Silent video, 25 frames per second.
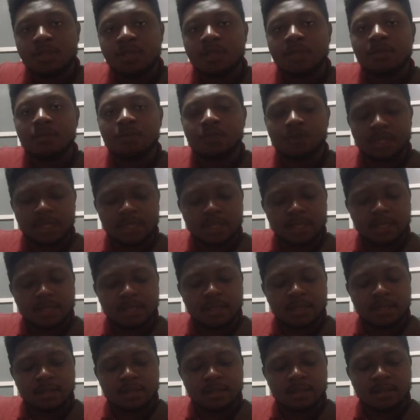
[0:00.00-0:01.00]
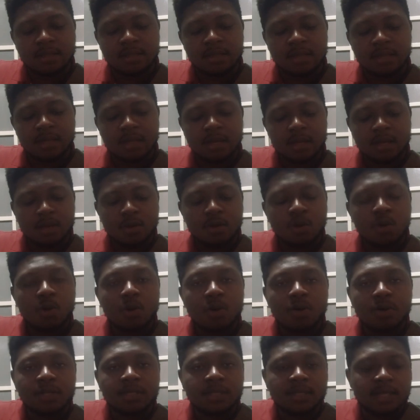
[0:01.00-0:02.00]
with
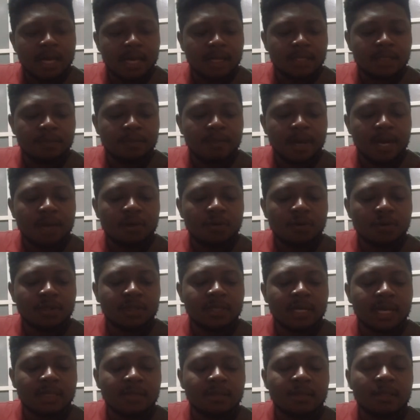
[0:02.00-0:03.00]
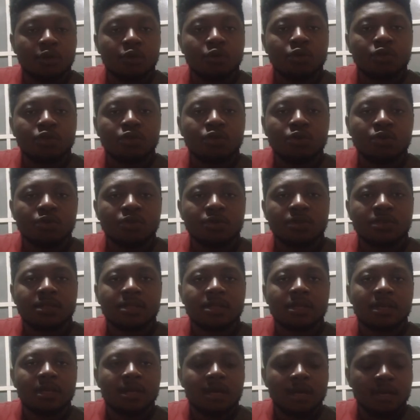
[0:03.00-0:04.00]
chords that Barre chords that the root
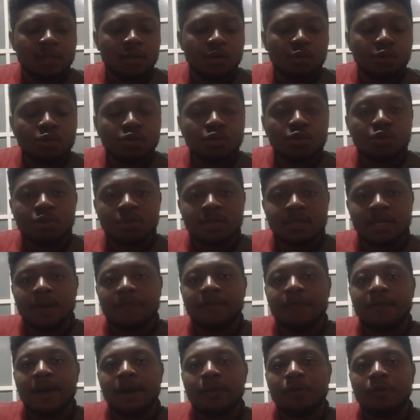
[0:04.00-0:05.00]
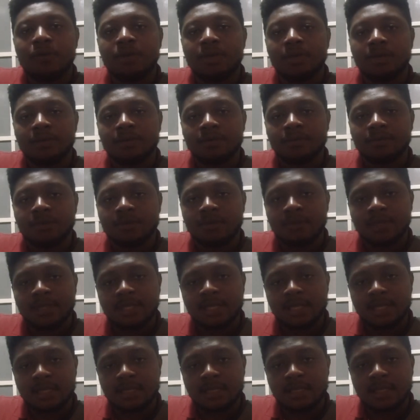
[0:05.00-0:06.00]
notes are found on the 6th
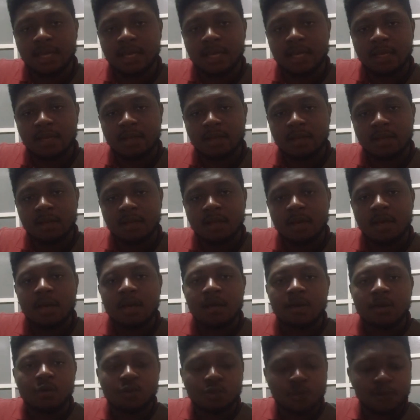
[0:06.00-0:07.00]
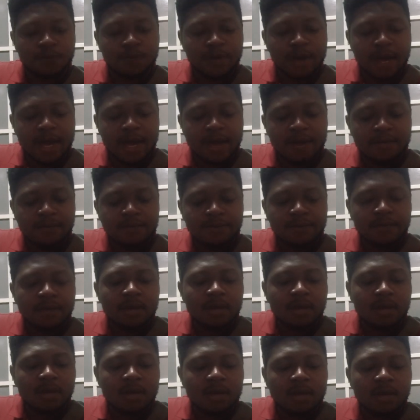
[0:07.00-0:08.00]
string. Root 5
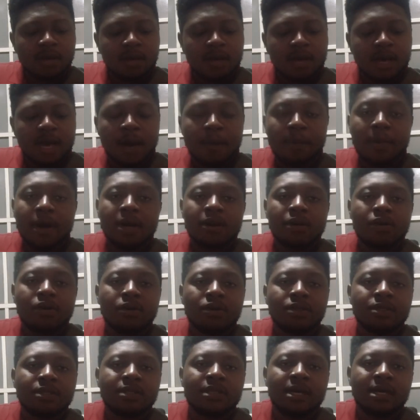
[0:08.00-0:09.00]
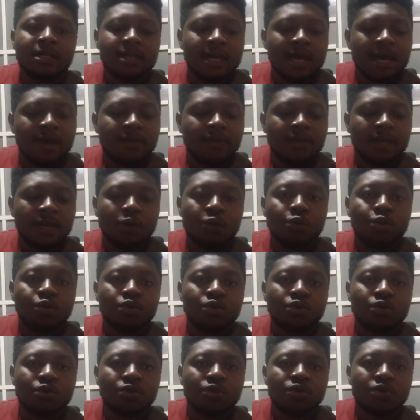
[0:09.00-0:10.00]
are Barre chords that have their root
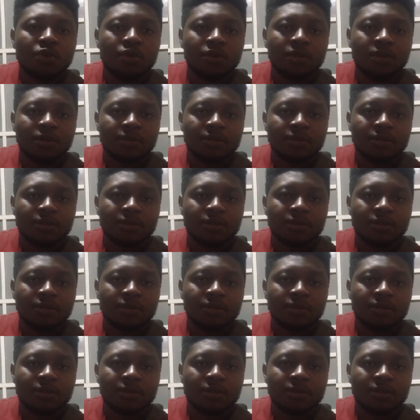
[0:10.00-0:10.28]
note on the